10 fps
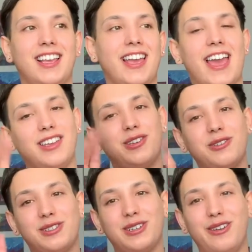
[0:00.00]
Hey,
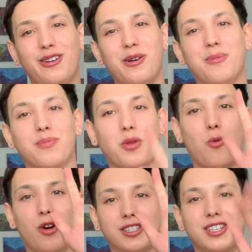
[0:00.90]
YouTube.
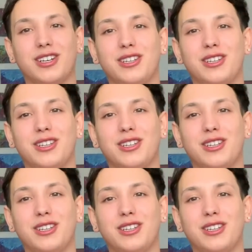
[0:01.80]
What's good,